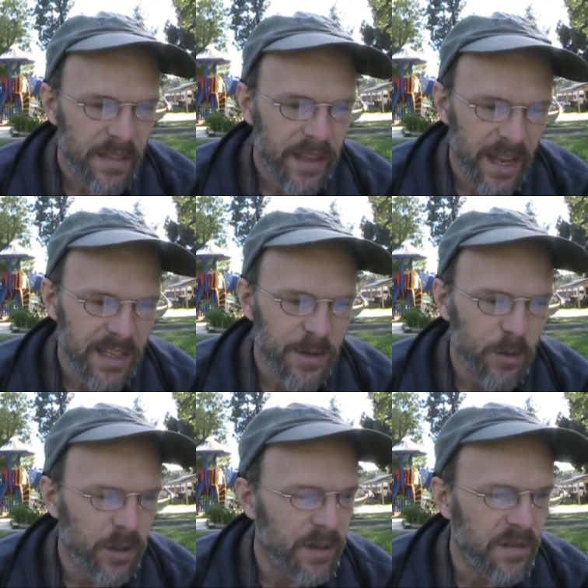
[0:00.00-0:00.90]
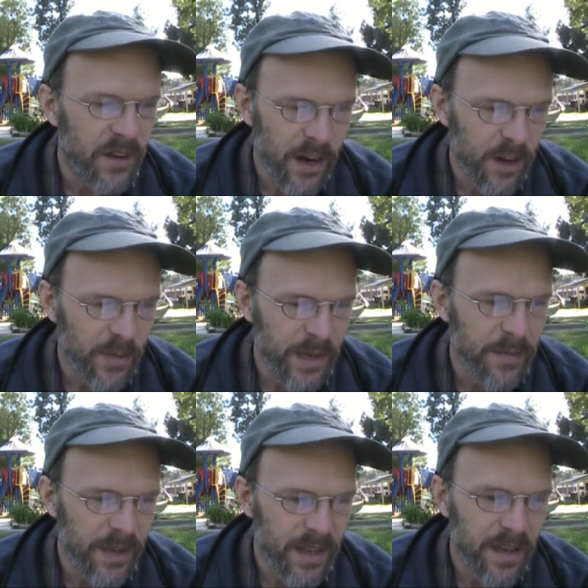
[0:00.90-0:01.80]
the answer will
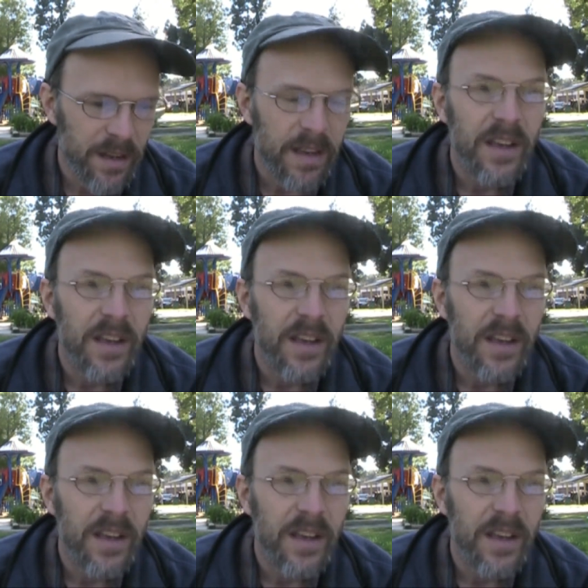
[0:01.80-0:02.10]
invariably be